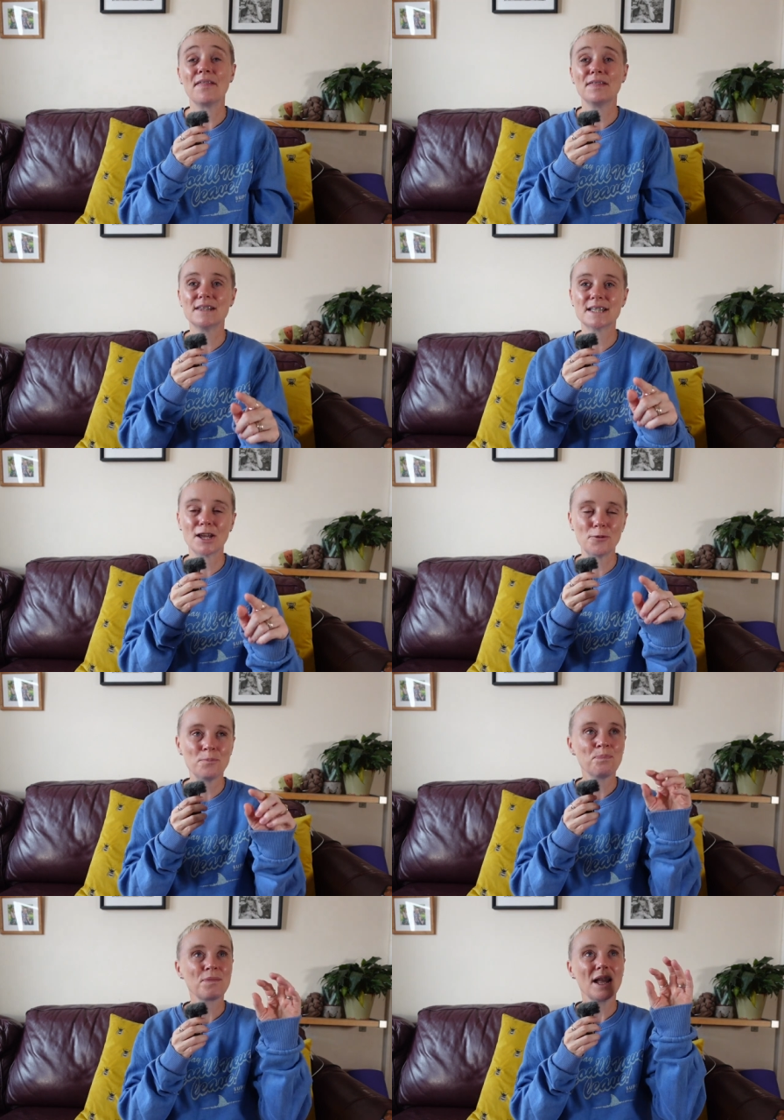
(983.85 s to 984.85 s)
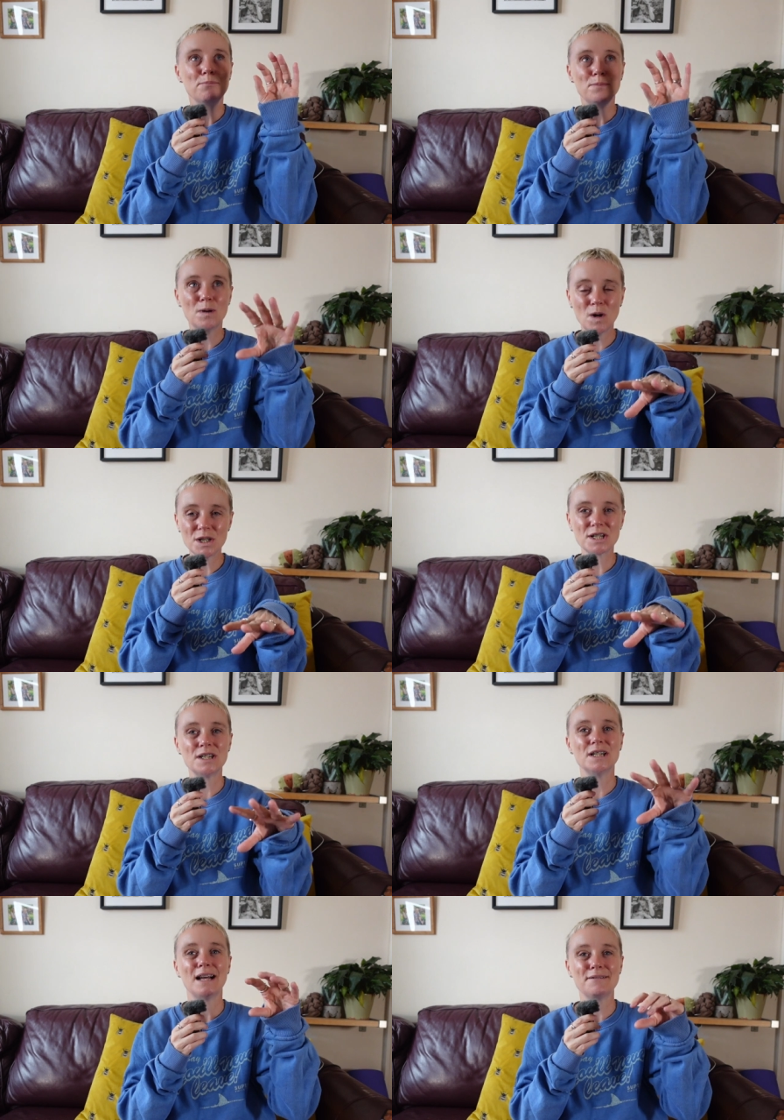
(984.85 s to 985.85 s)
And so
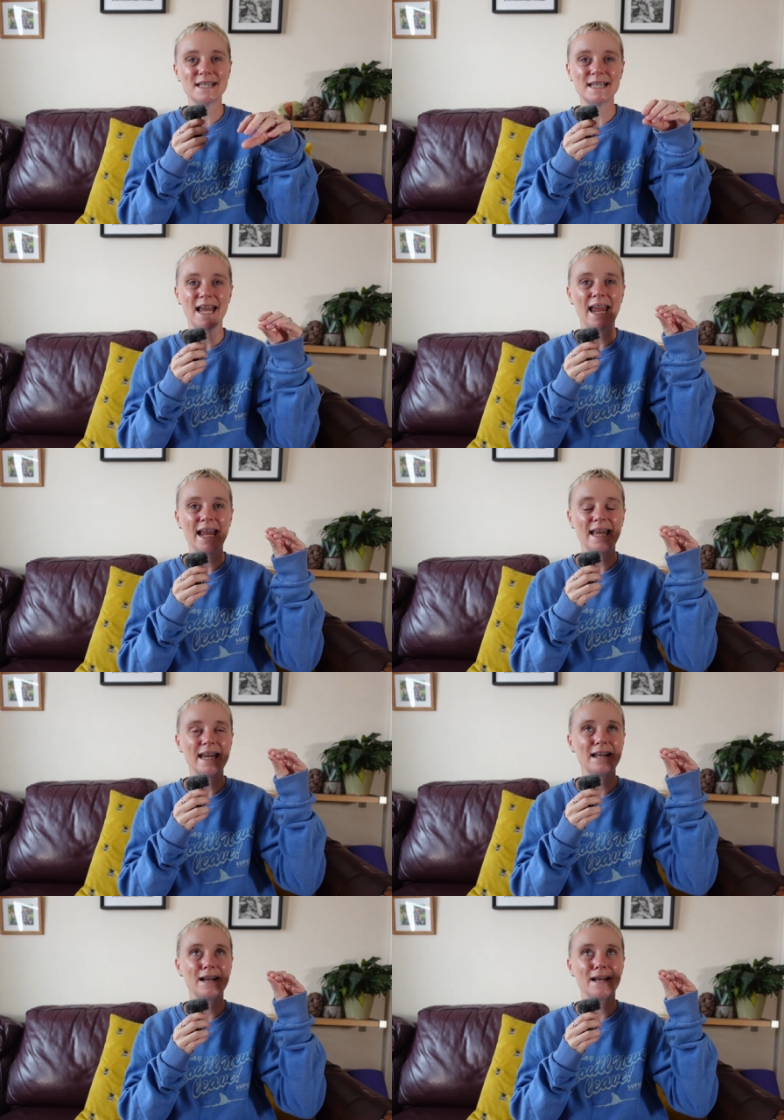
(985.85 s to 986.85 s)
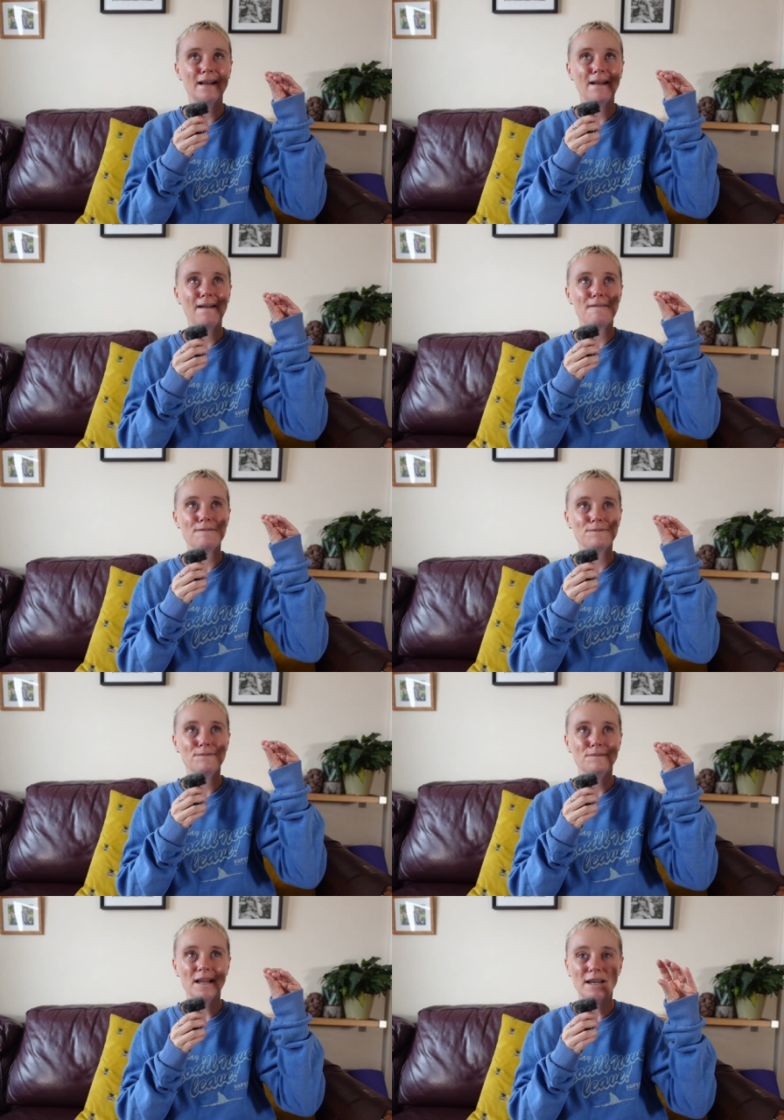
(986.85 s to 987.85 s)
Portugal, I was staying in
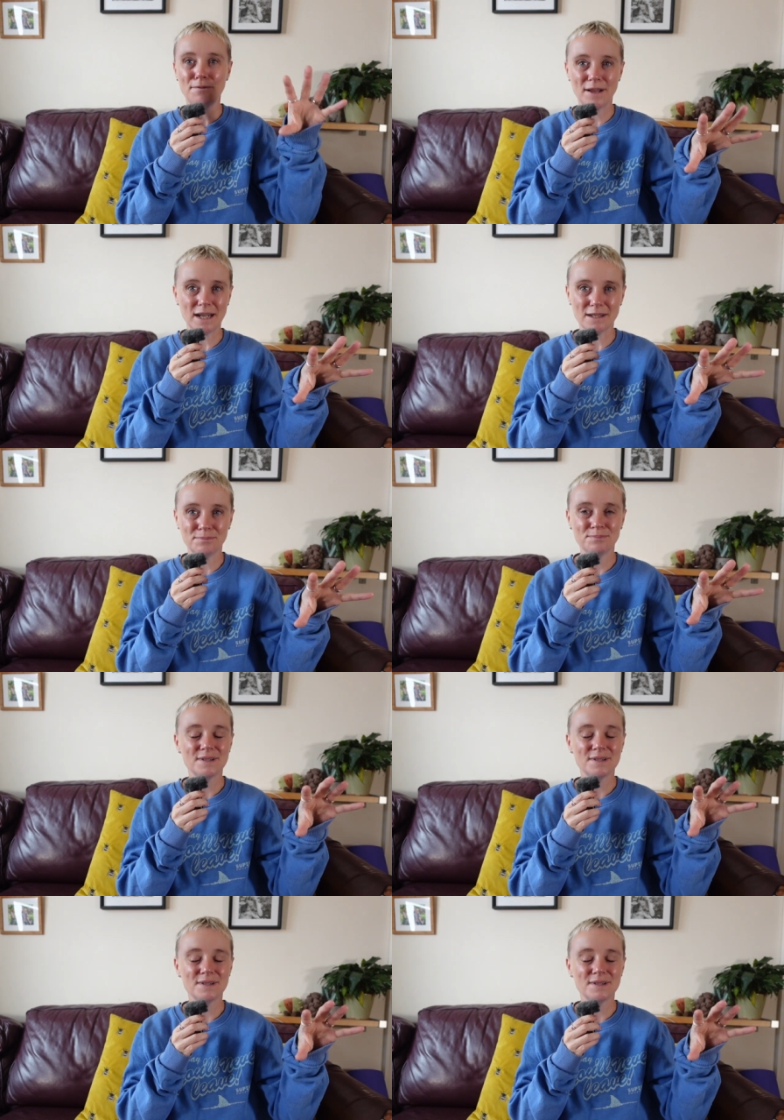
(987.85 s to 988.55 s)
a villa.